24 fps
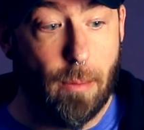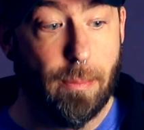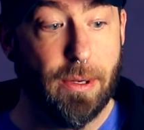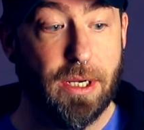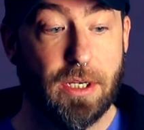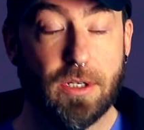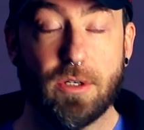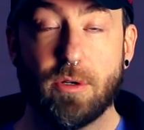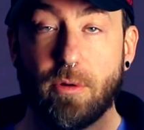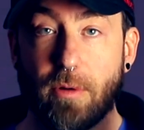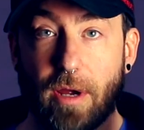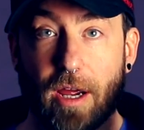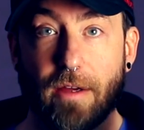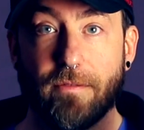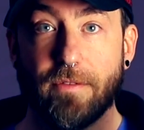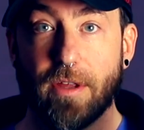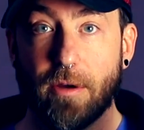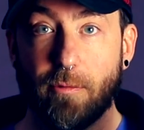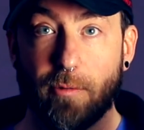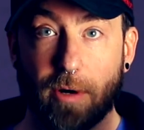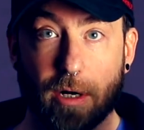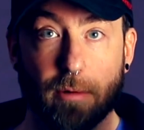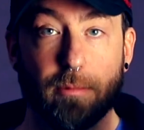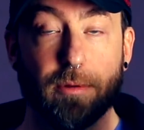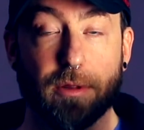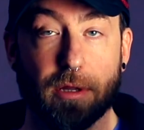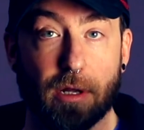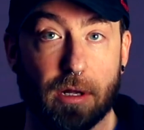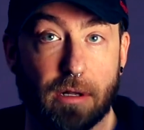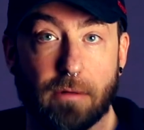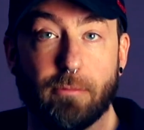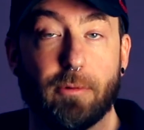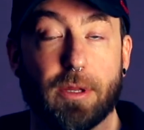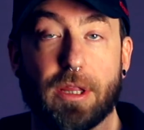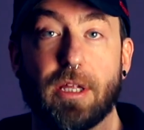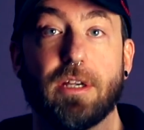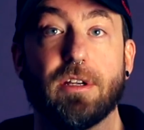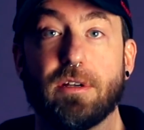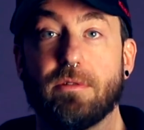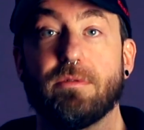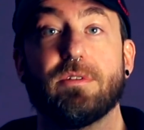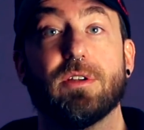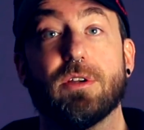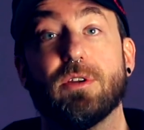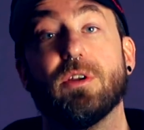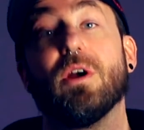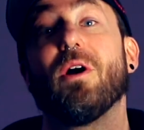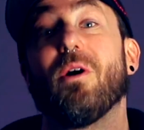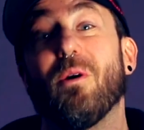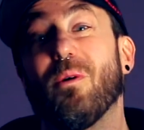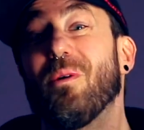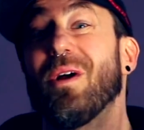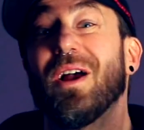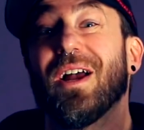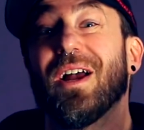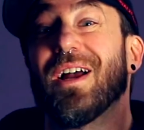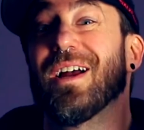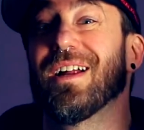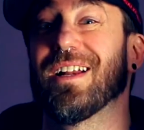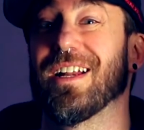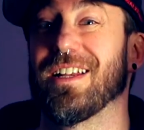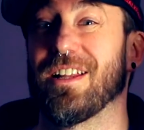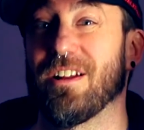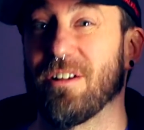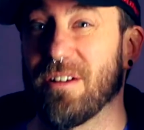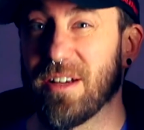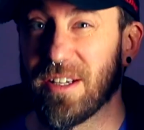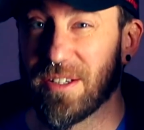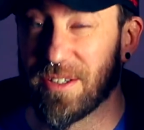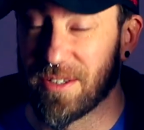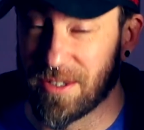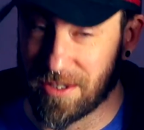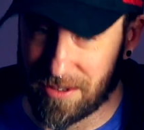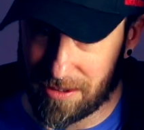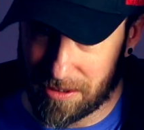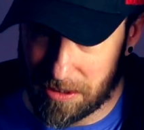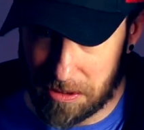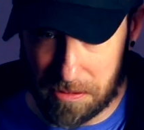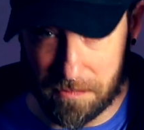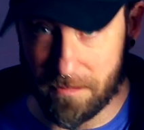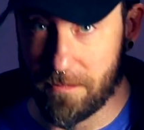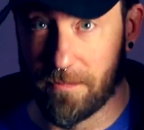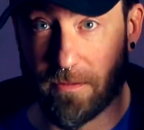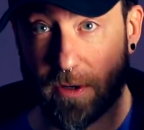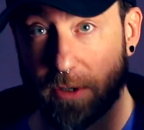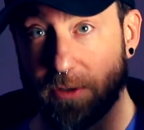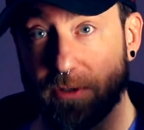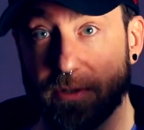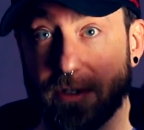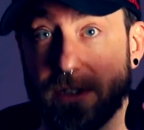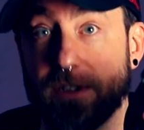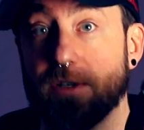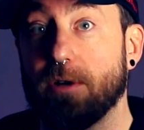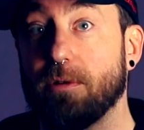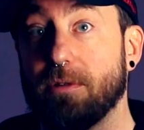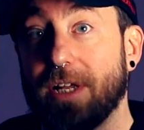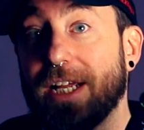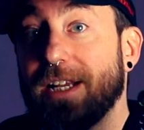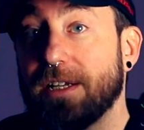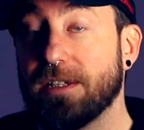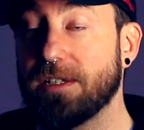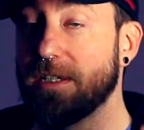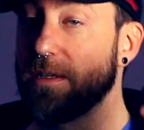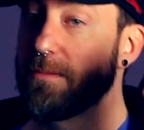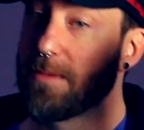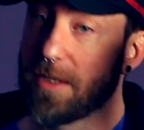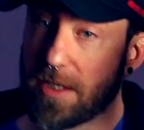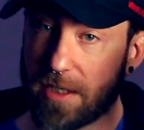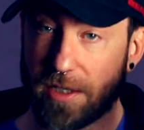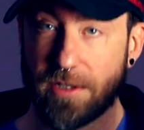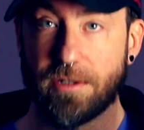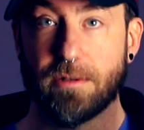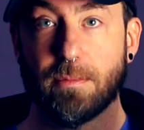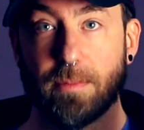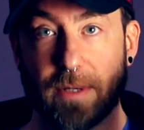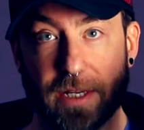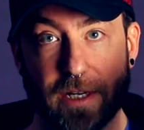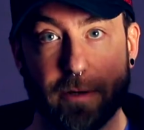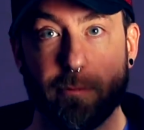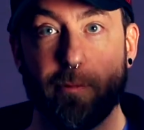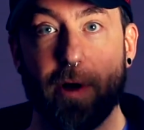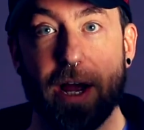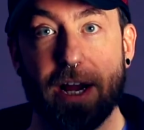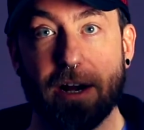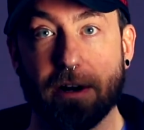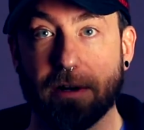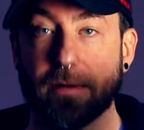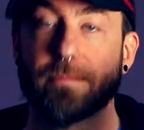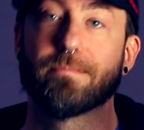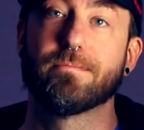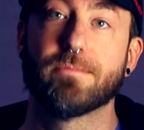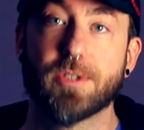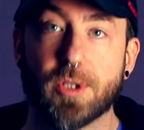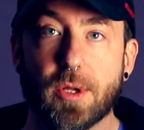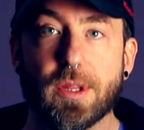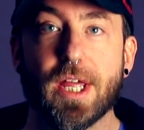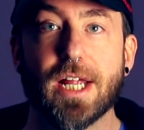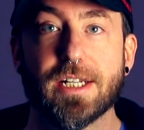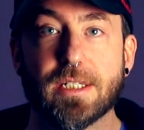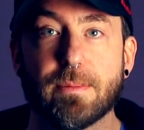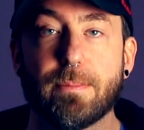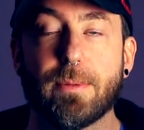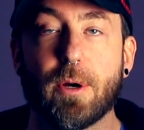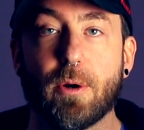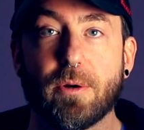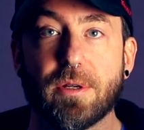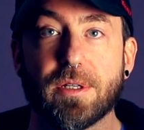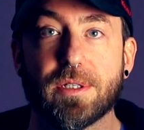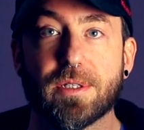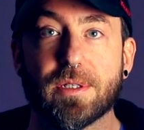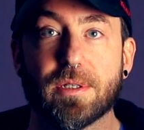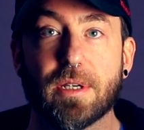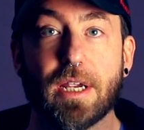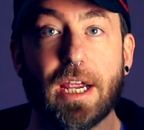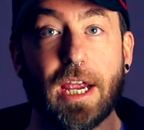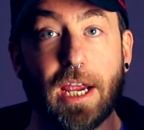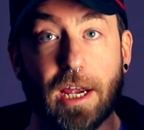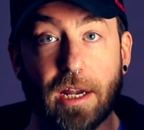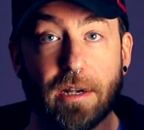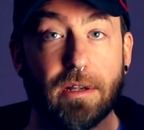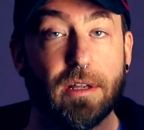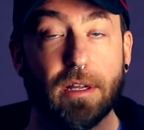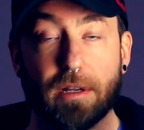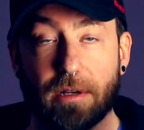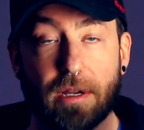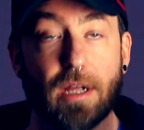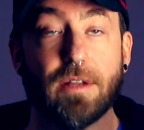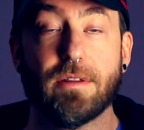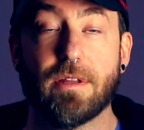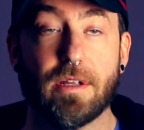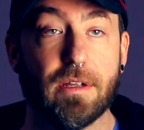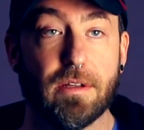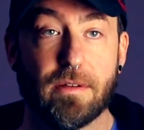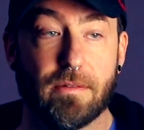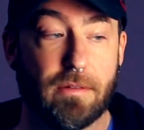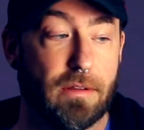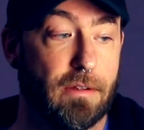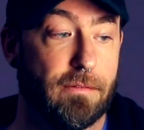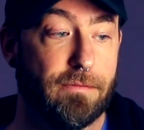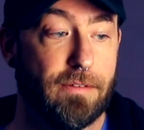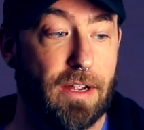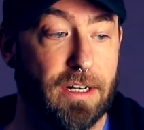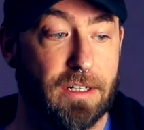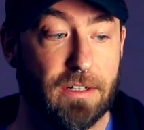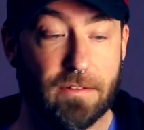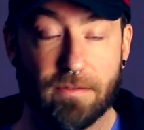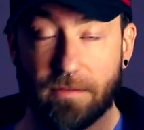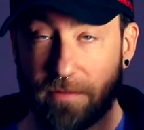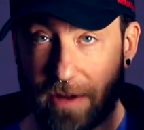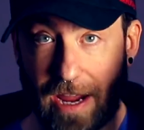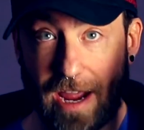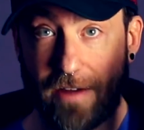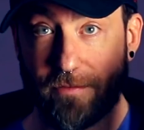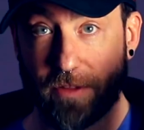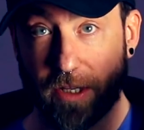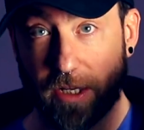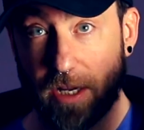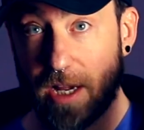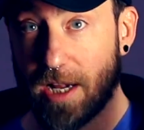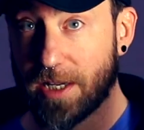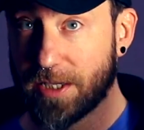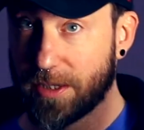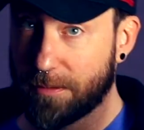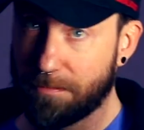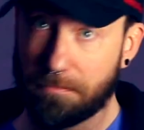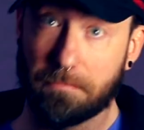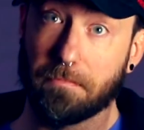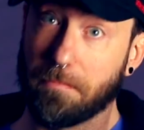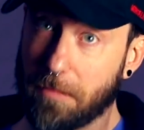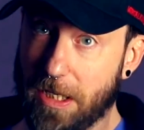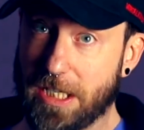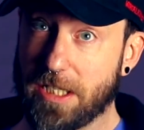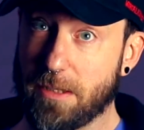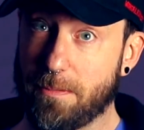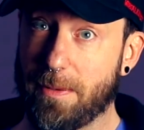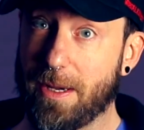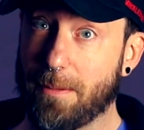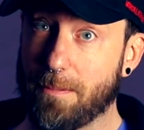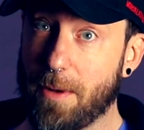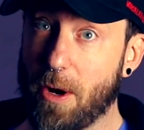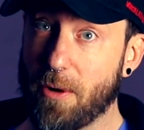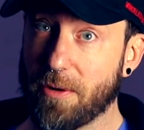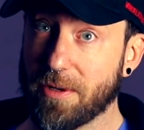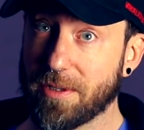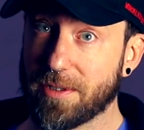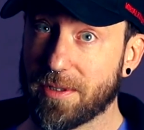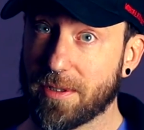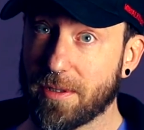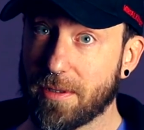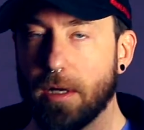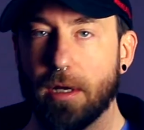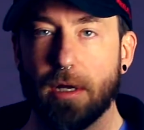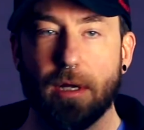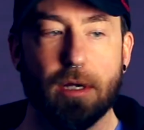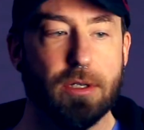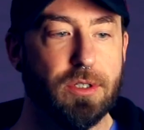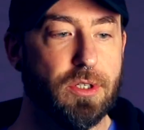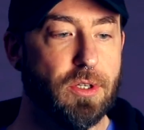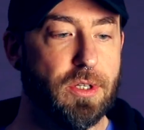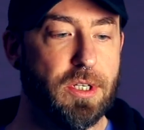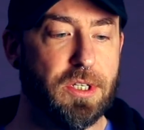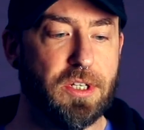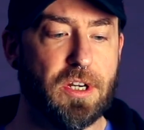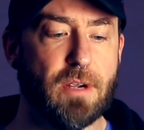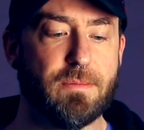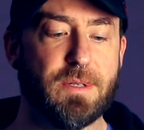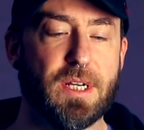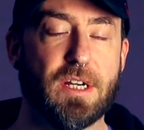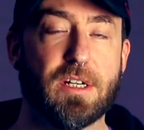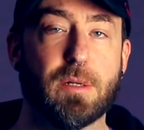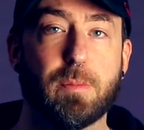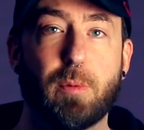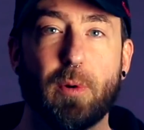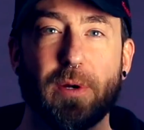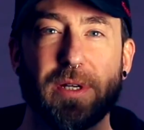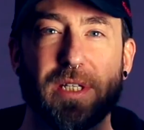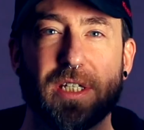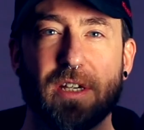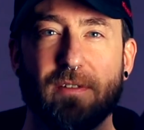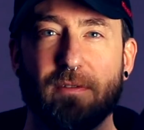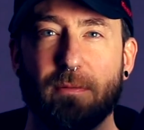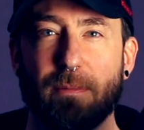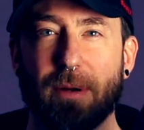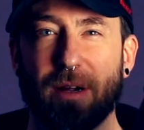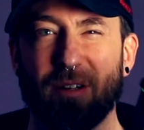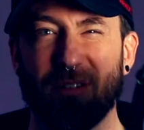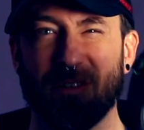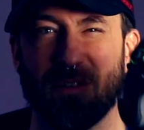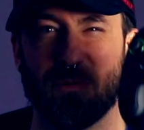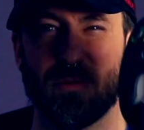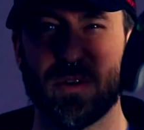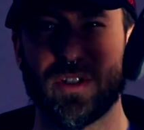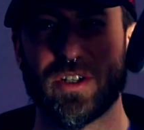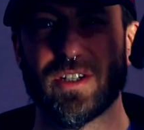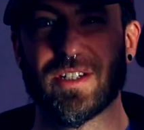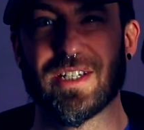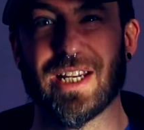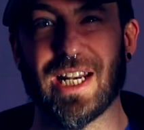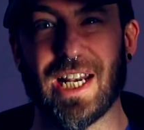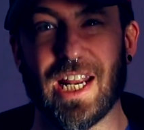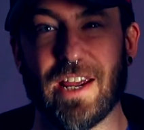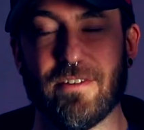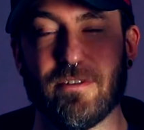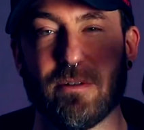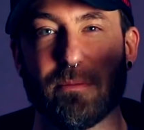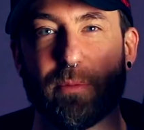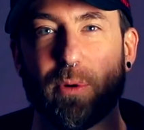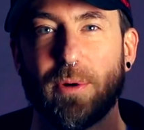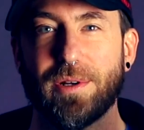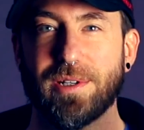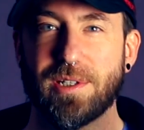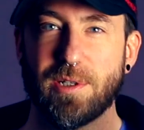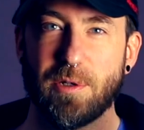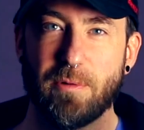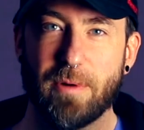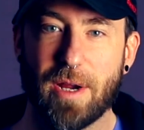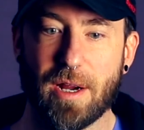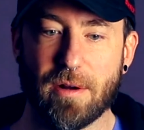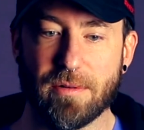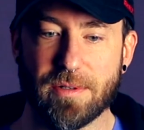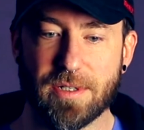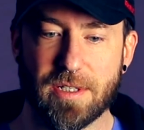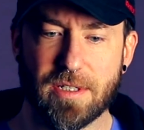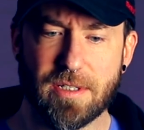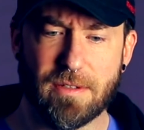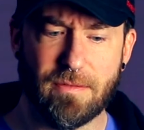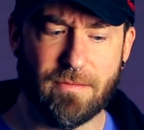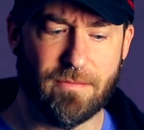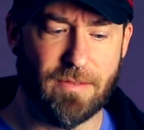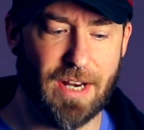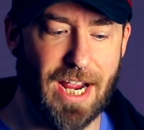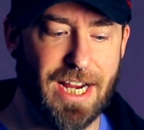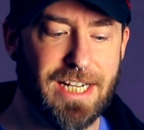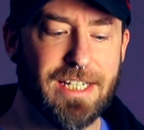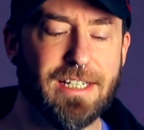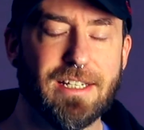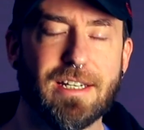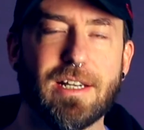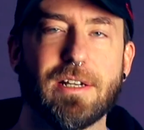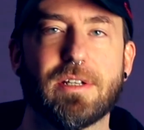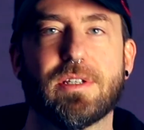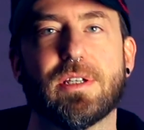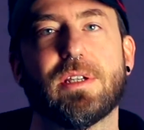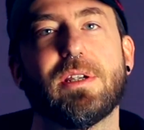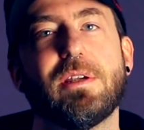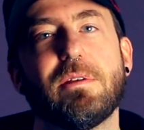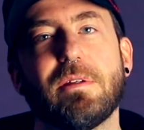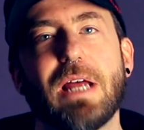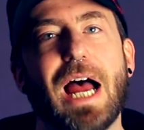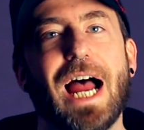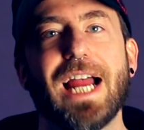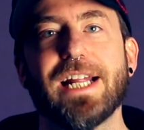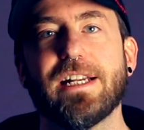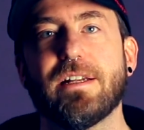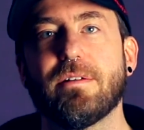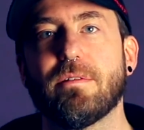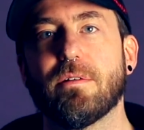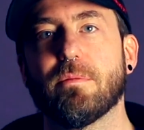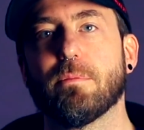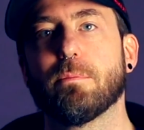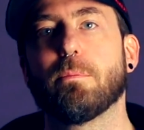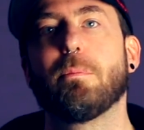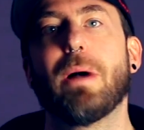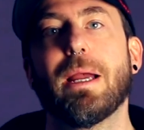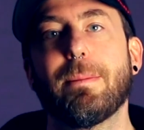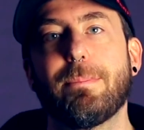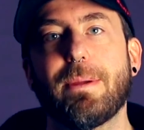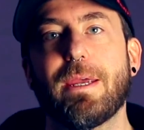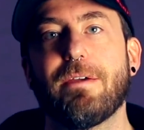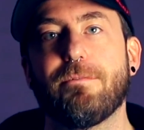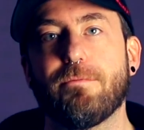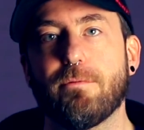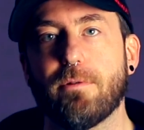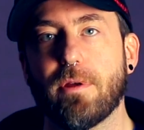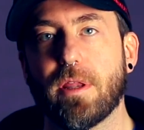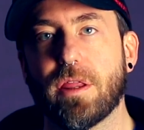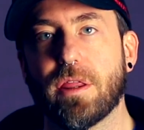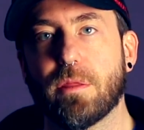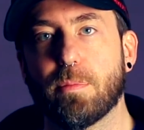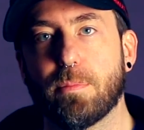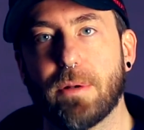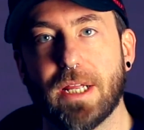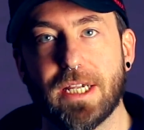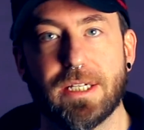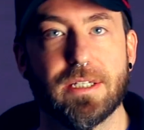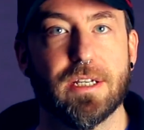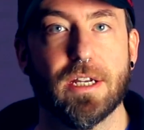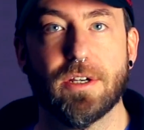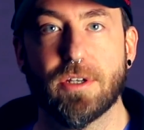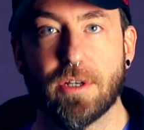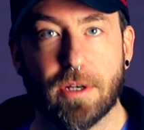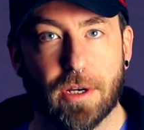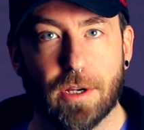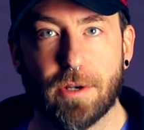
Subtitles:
but you do have that wherewithal within you to know that there is virtually no latency because you're playing wired. So that's a bonus, and the effective half the cost is a big bonus. So this comes out to 0.7 pounds, which is 11.2 ounces. Nice. See, my beef with PlayStation